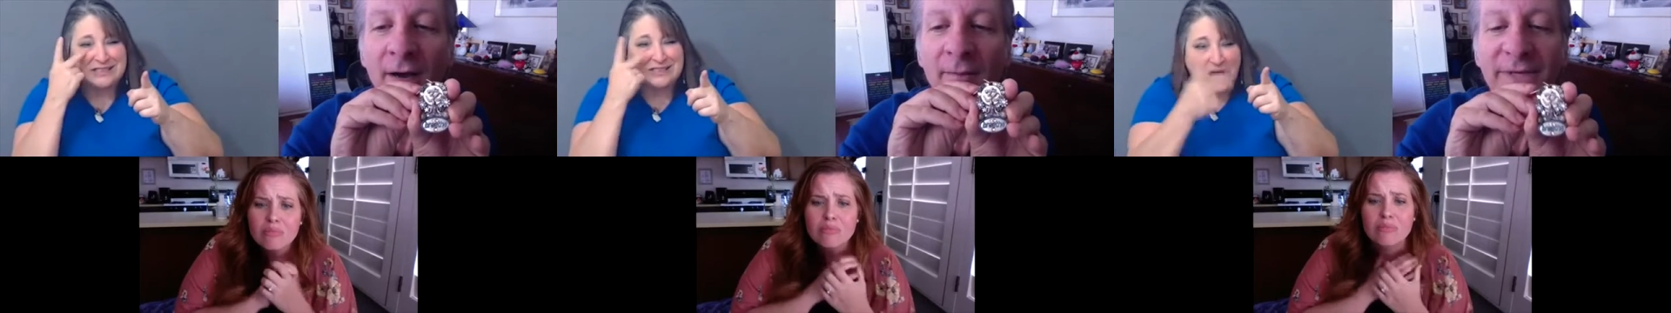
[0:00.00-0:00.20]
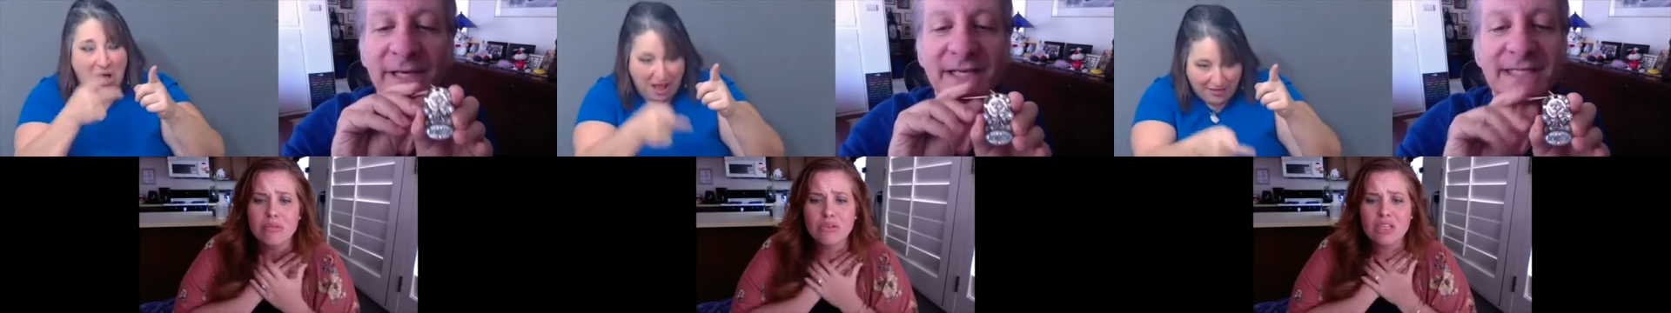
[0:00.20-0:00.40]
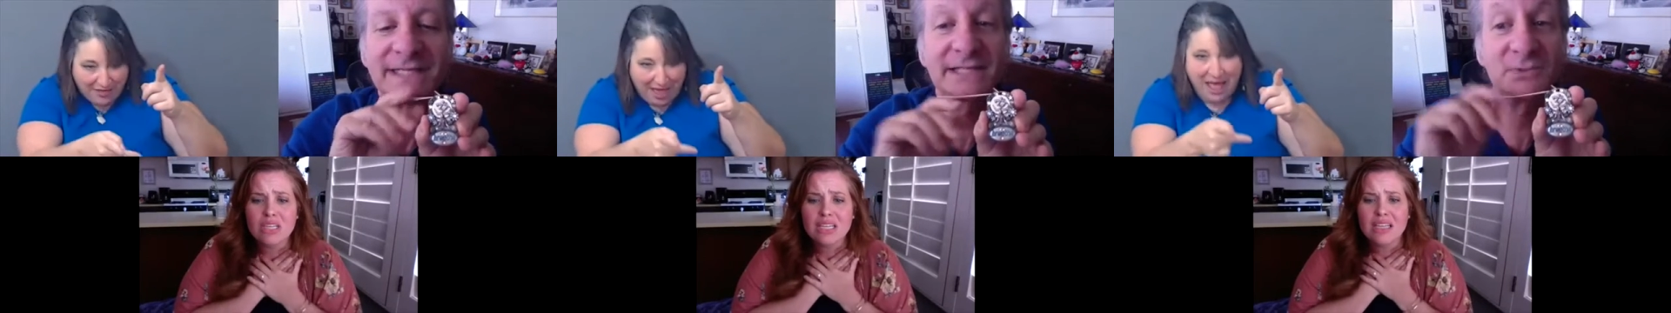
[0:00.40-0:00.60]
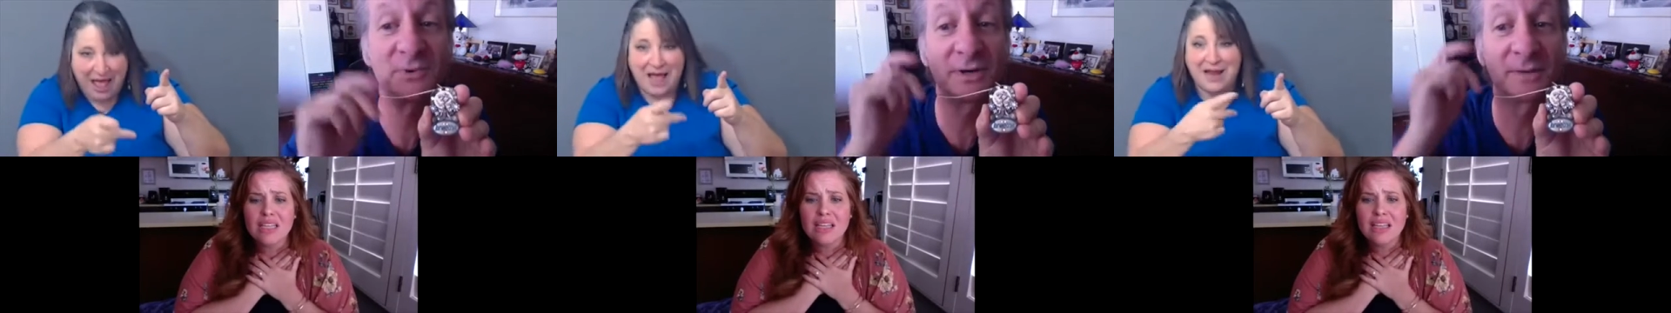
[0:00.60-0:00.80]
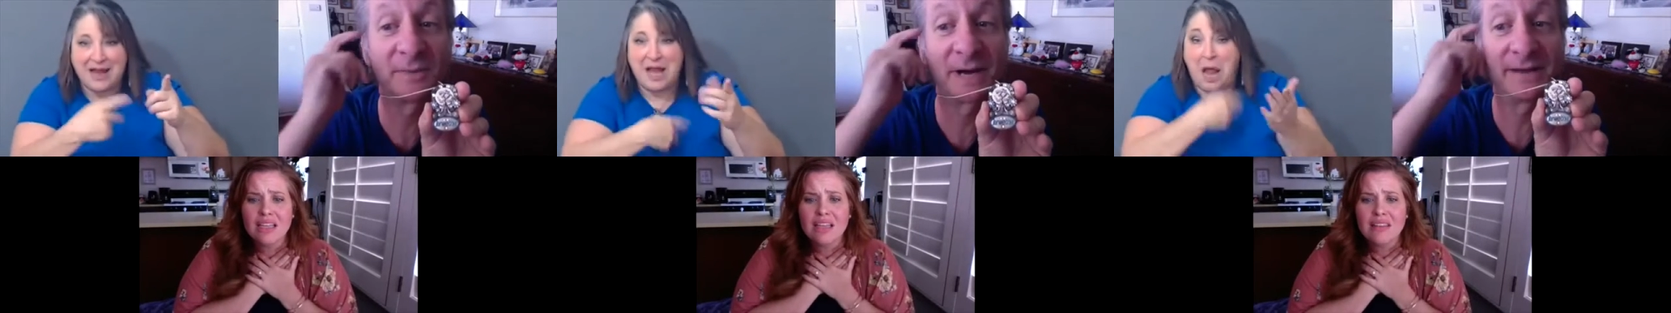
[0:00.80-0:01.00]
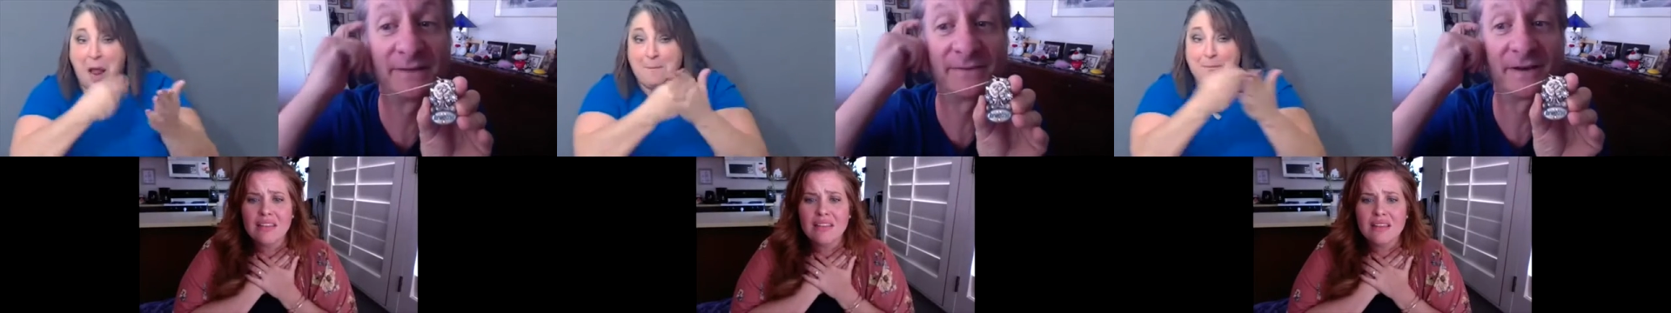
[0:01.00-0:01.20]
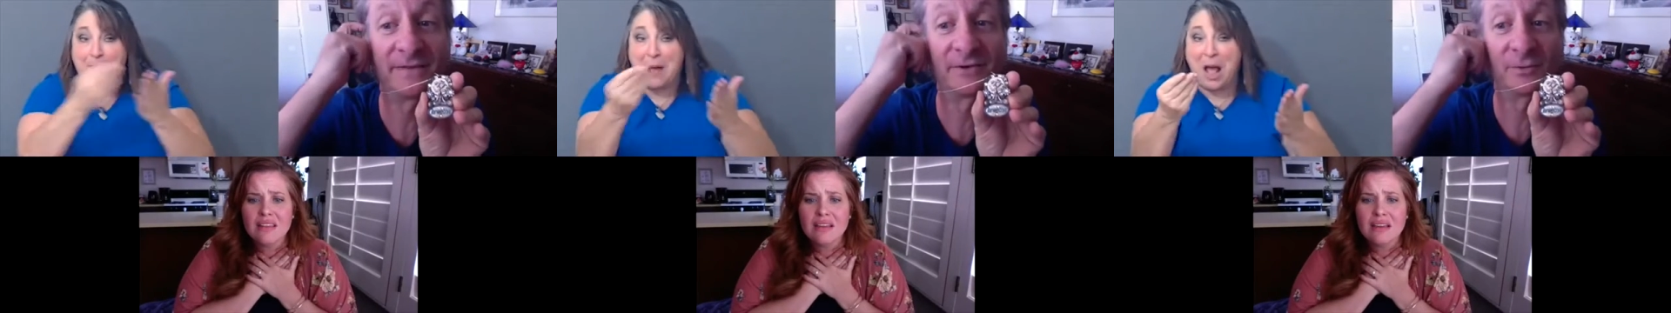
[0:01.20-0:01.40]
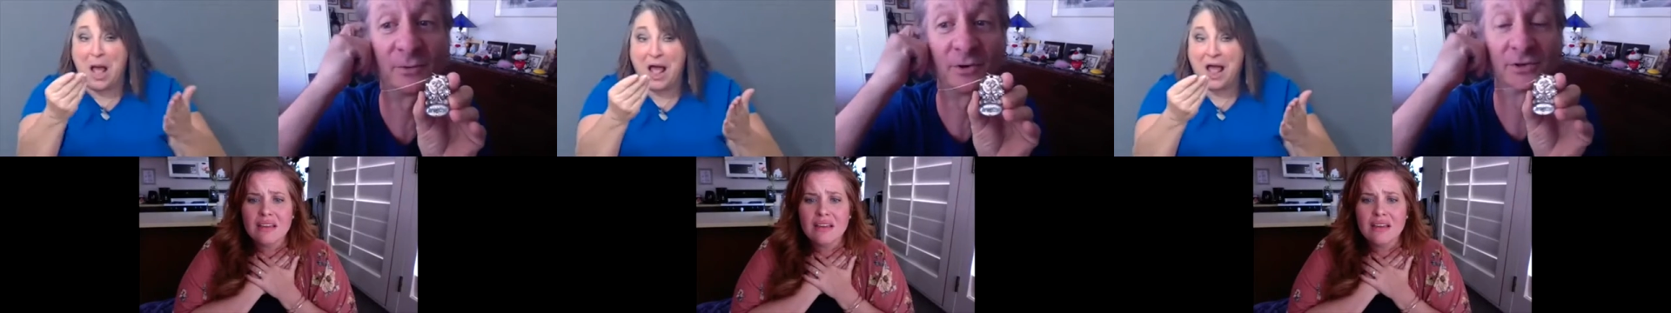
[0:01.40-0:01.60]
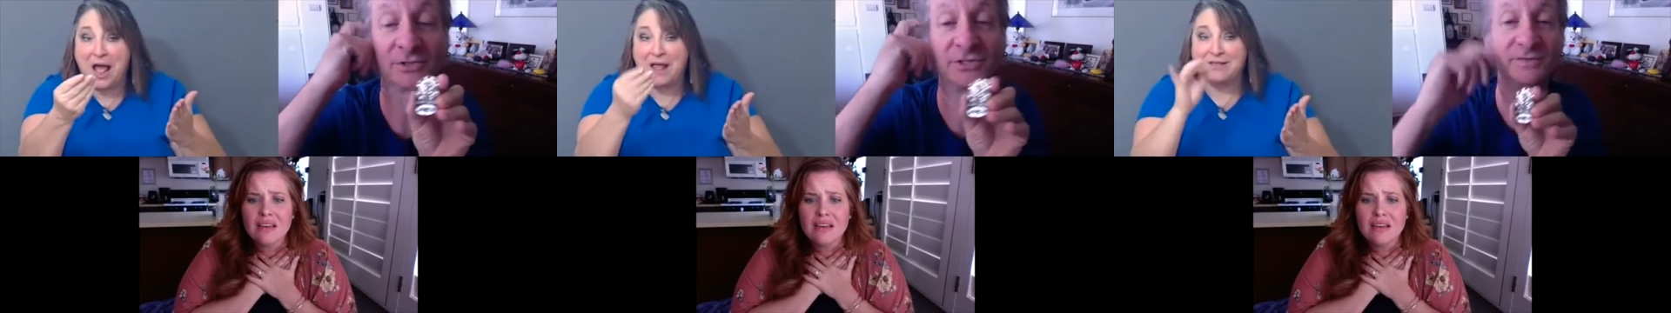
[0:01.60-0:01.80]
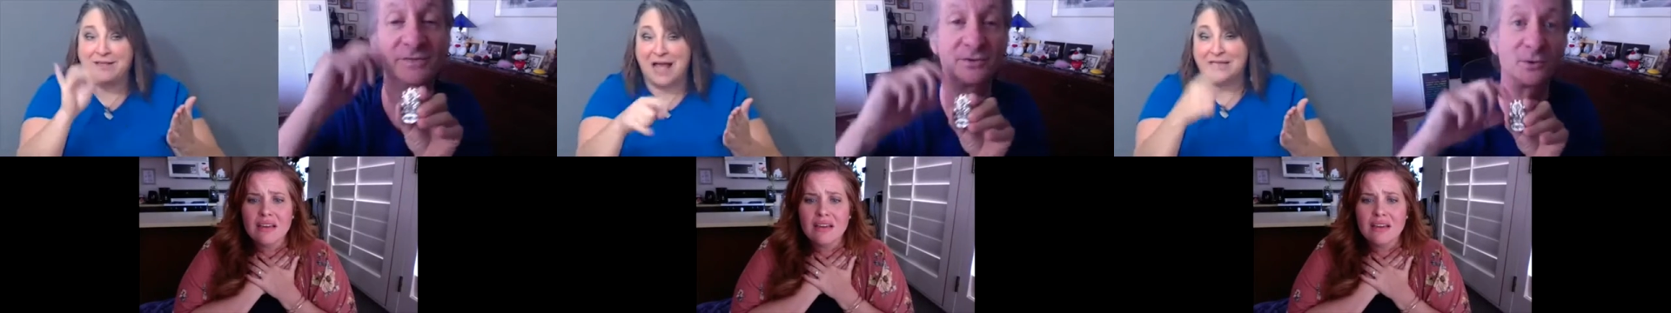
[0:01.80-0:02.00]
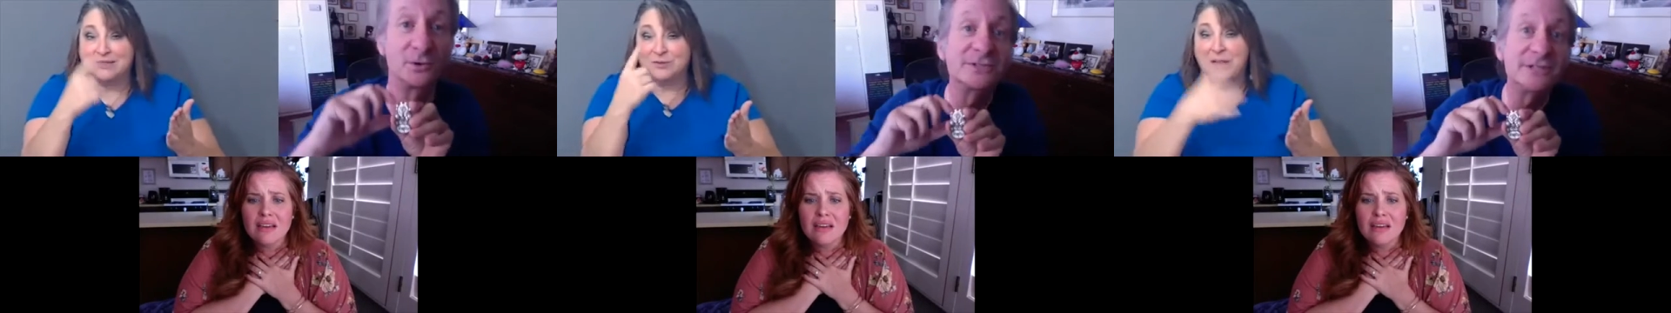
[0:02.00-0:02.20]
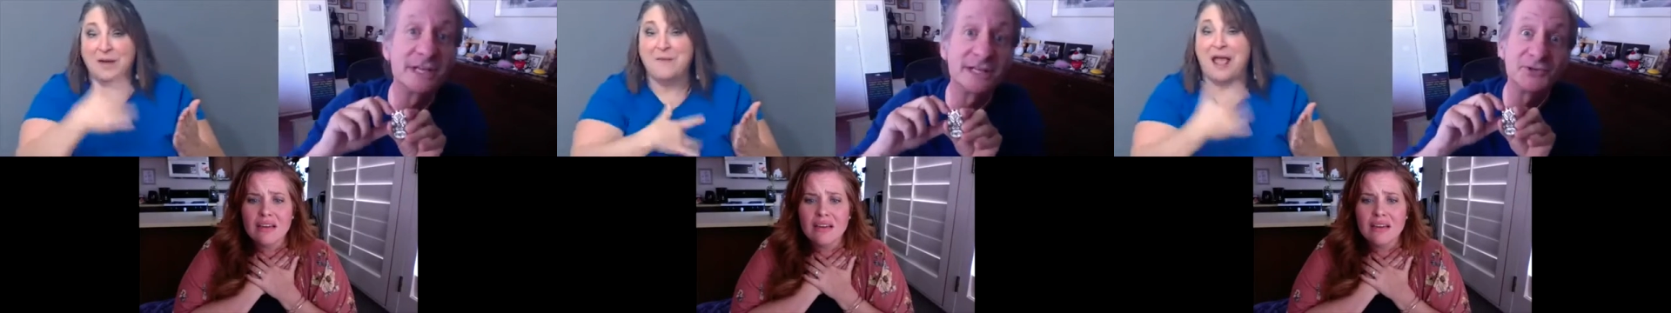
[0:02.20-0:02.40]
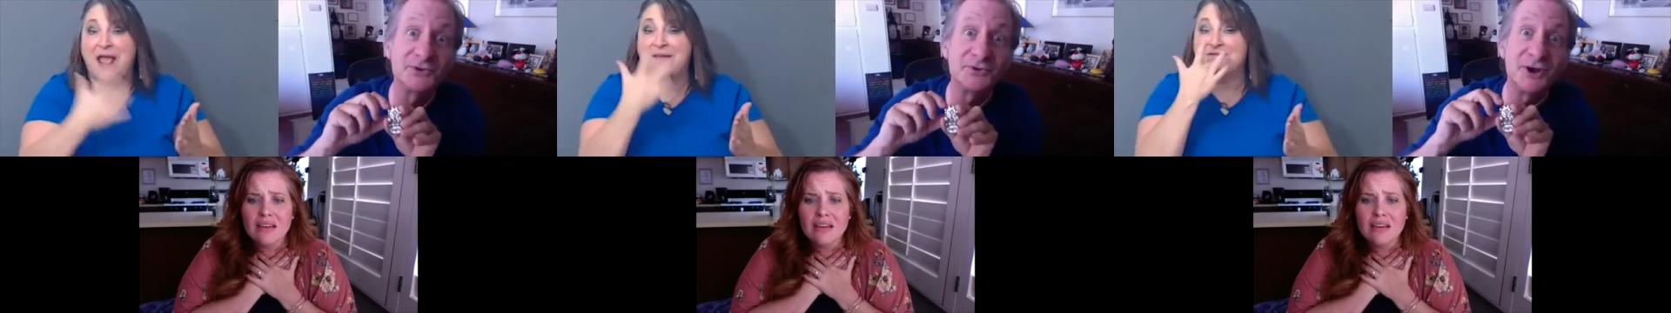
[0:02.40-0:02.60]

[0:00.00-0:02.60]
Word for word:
Speaker 1: oh, because that's one of my favorite words, of course, as you